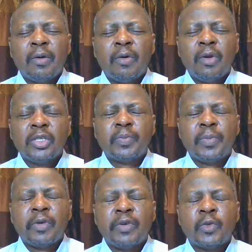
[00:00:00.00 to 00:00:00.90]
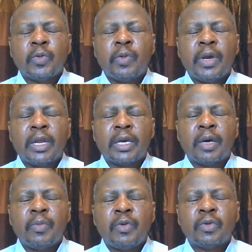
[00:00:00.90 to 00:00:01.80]
Holy Spirit, we
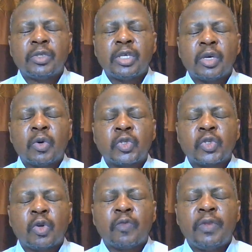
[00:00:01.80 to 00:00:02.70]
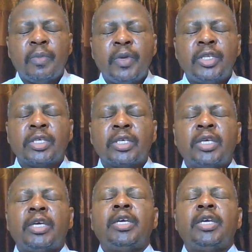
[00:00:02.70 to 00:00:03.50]
welcome you. Take control of the meeting.